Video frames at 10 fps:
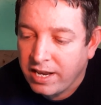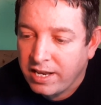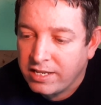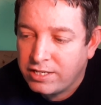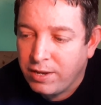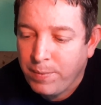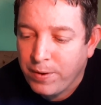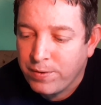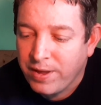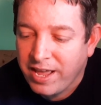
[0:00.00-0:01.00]
And it's
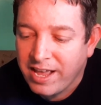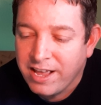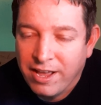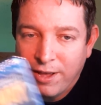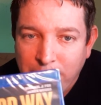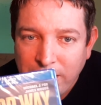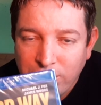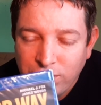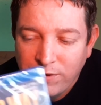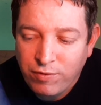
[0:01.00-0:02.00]
about
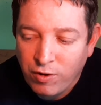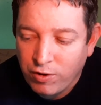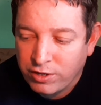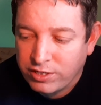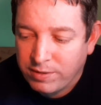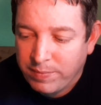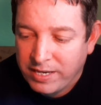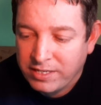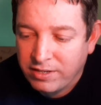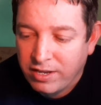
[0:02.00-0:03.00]
Michael J. Fox
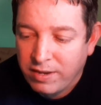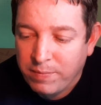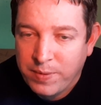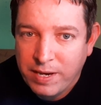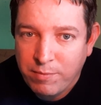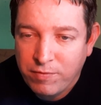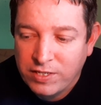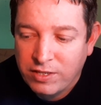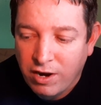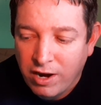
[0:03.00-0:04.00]
basically being a movie
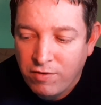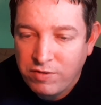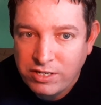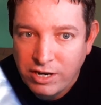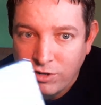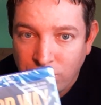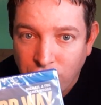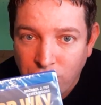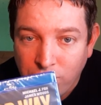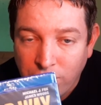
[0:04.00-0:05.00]
star and researching
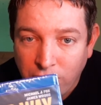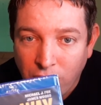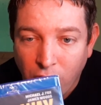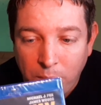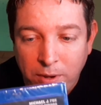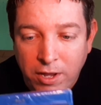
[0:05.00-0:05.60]
a role for a cop.